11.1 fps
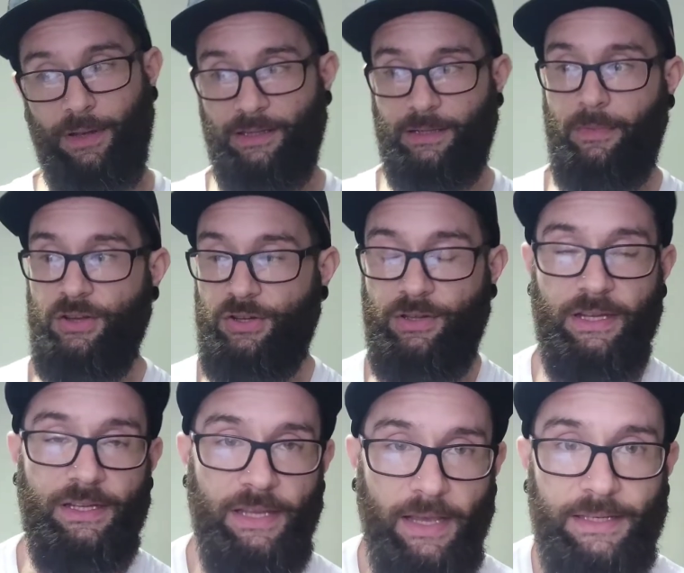not to mention,
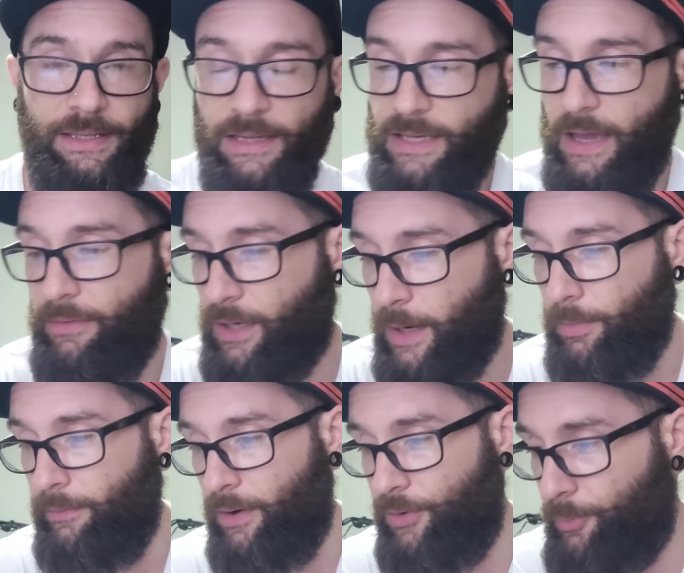TCX does have a couple
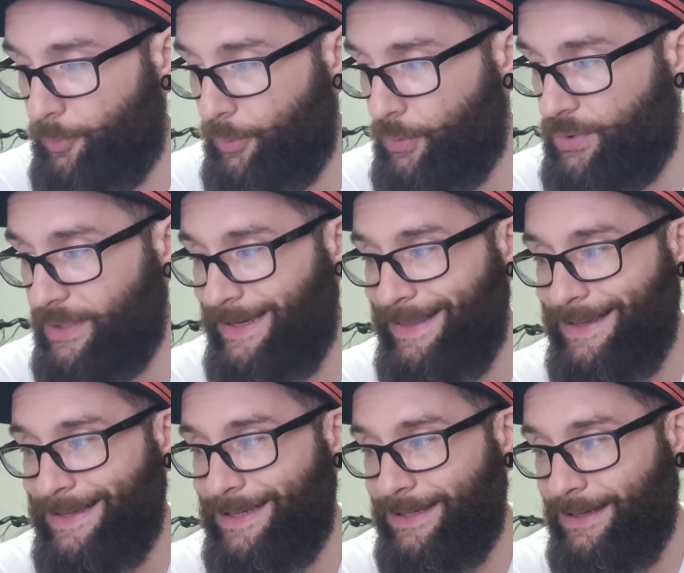of other boots in
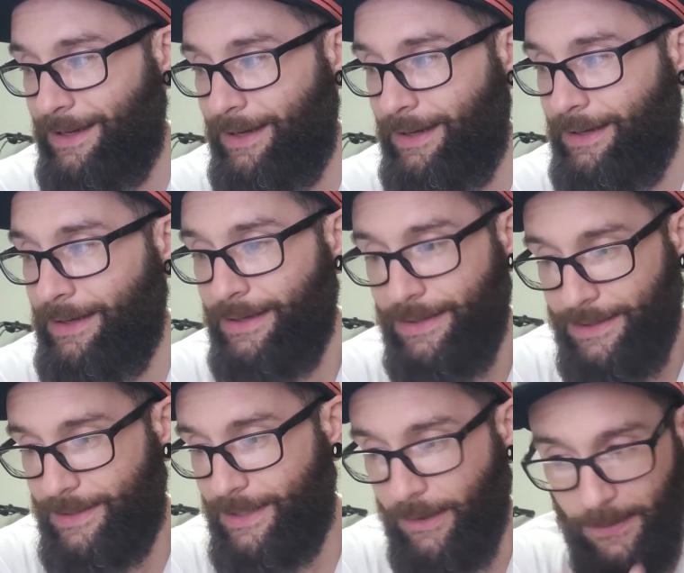this
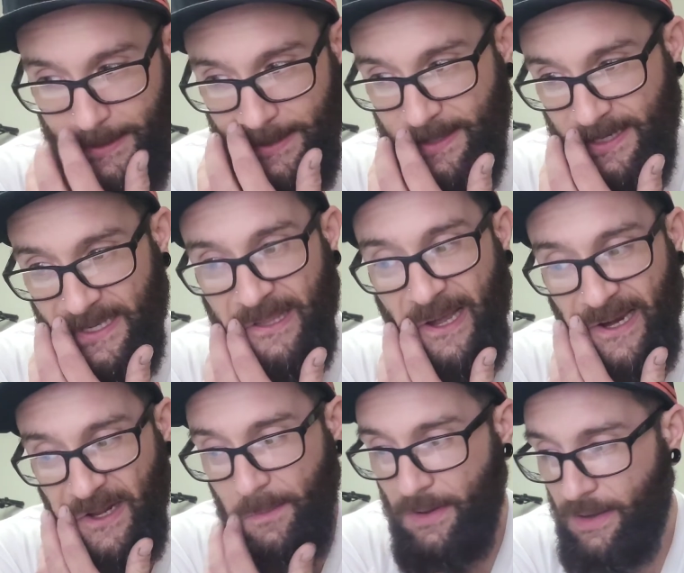series, in this
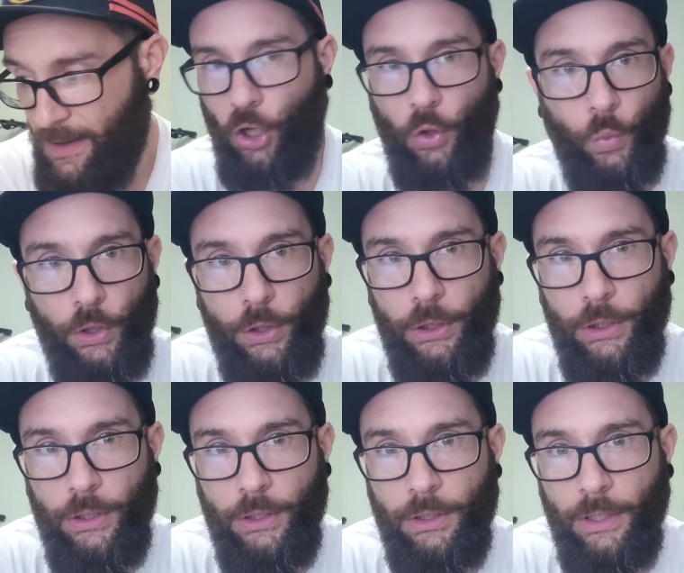lineup. Dartwood,
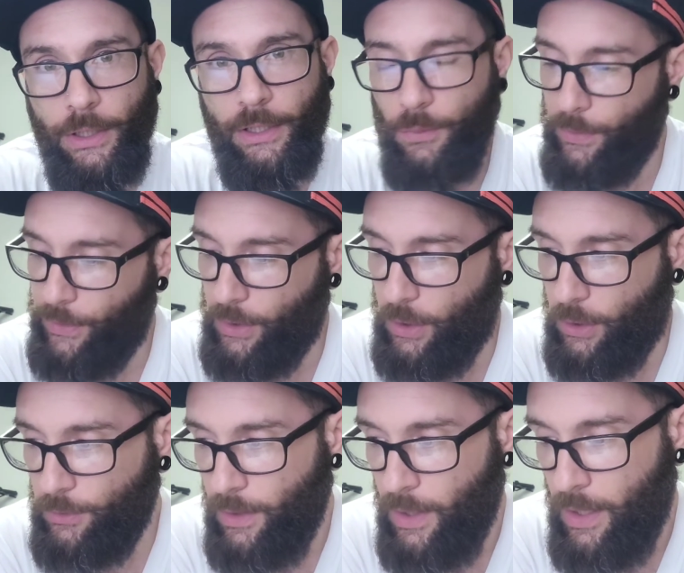I think they're what they're
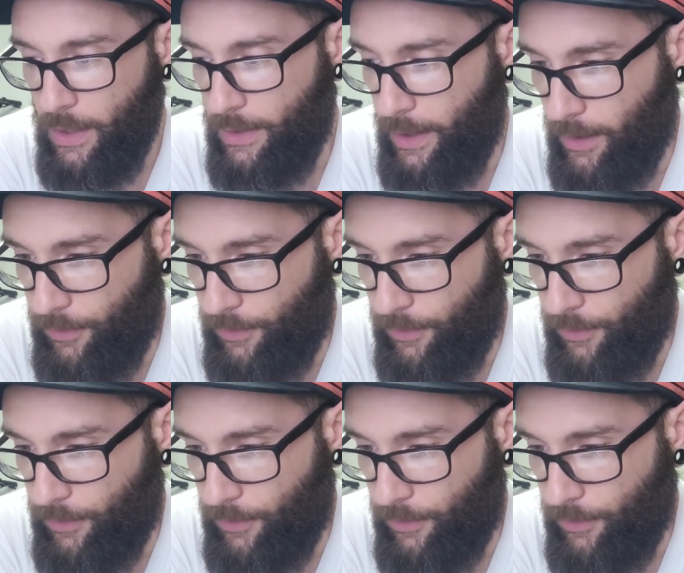called. Now,